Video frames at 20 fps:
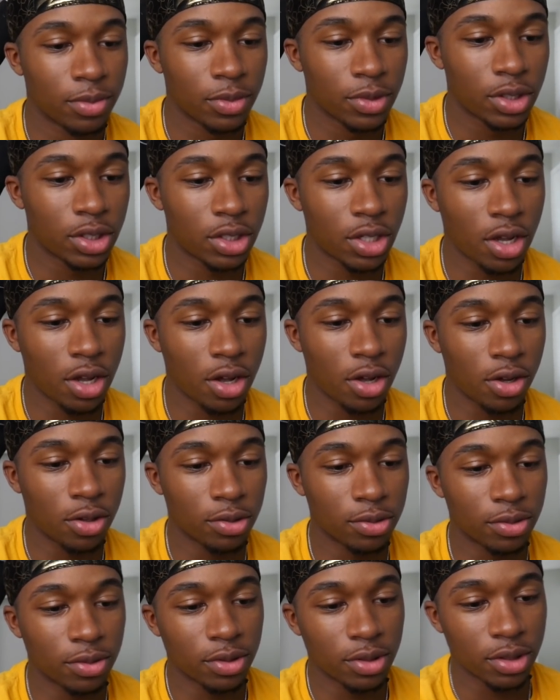
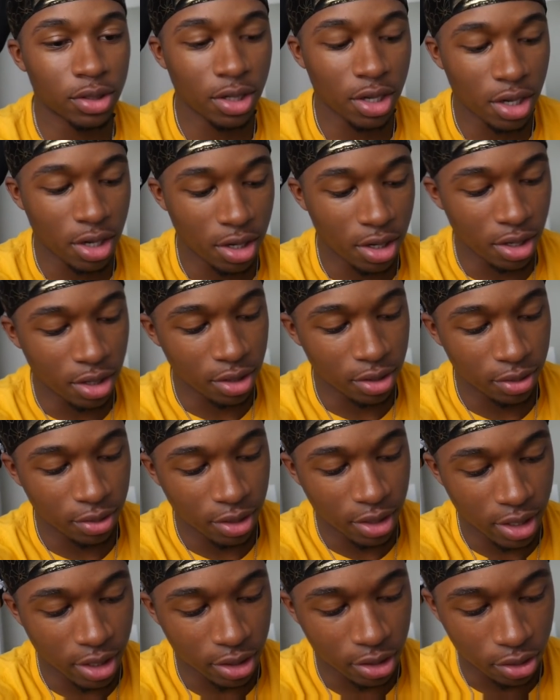So uh,
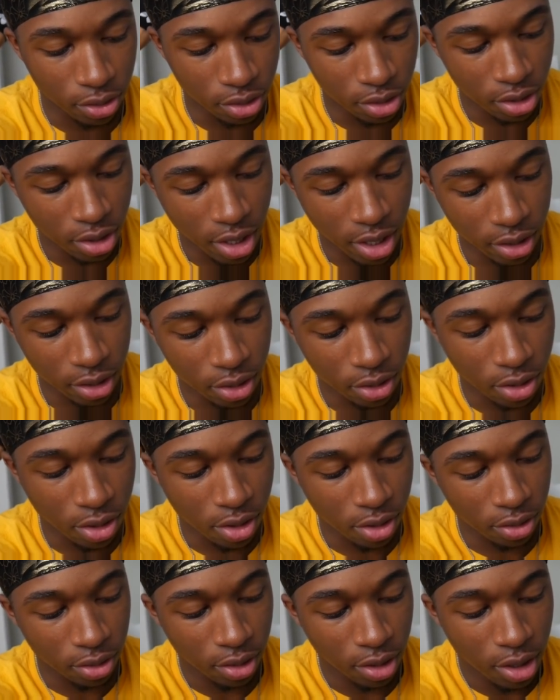yeah. So she tagged
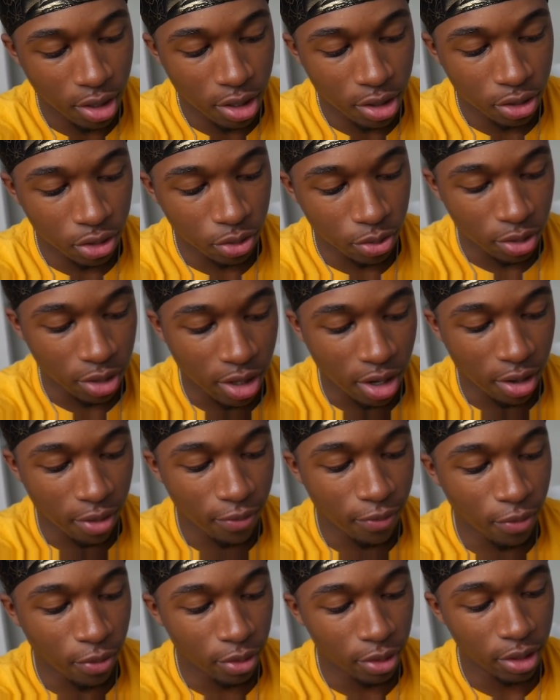along. So we're in
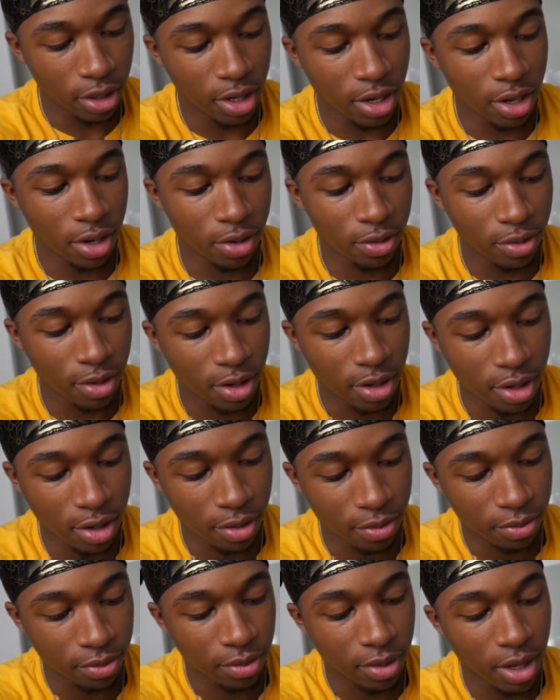California now.
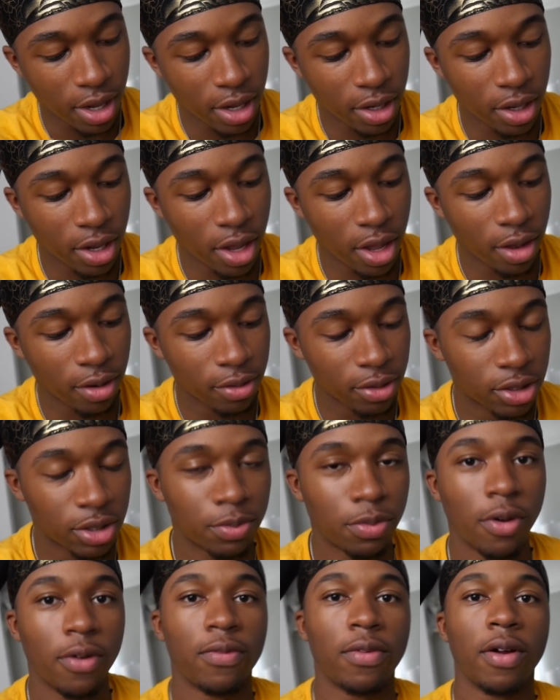Um, L.A. This
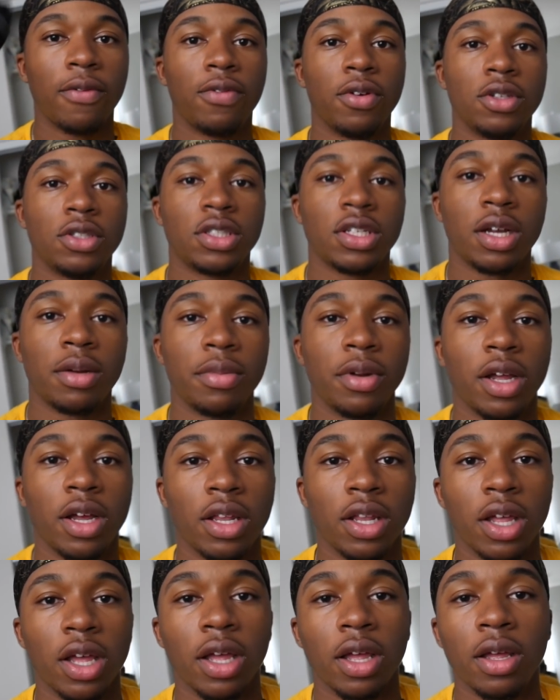is both our first time in
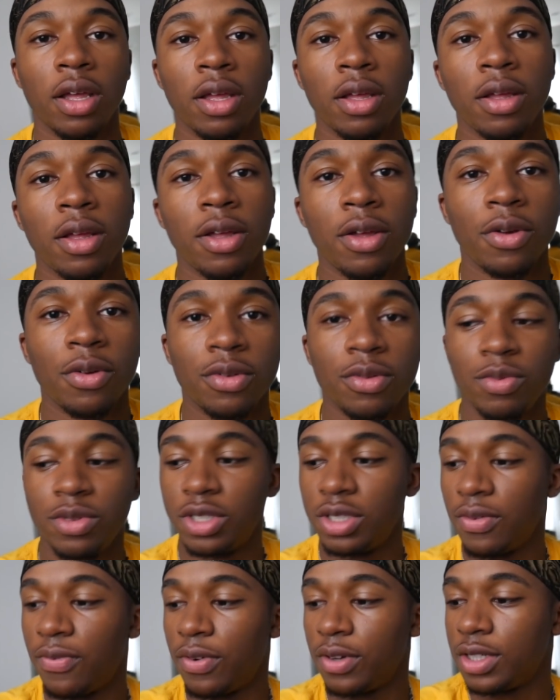L.A.
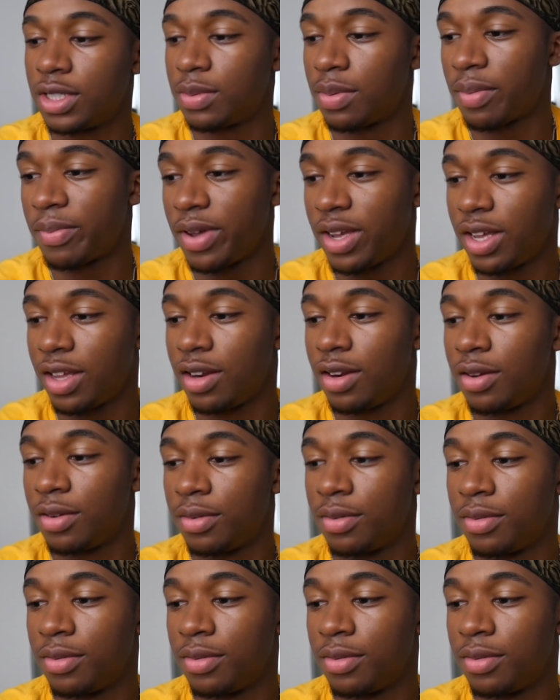Was your foot just by my head?